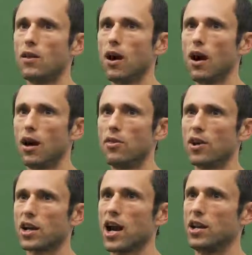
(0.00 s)

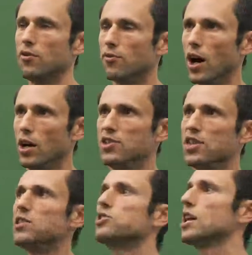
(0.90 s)
the kind of
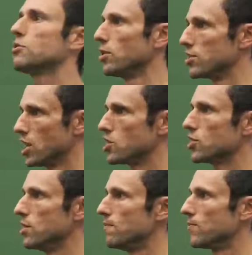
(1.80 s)

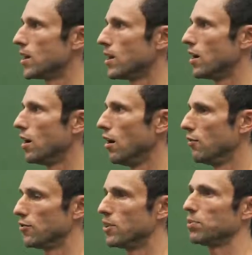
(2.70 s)
desacralization
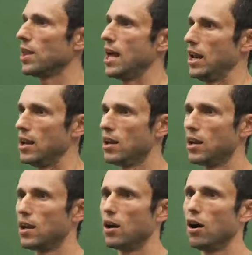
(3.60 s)
of the planet,
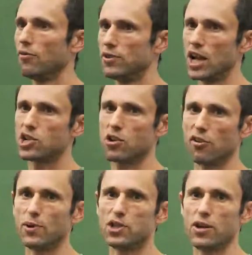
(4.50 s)
of nature,
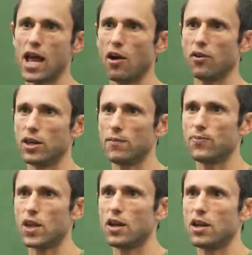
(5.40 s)
of materiality.
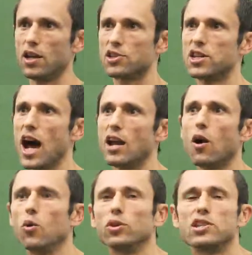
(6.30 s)
It's not
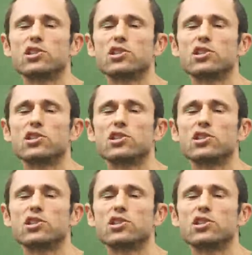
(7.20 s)
only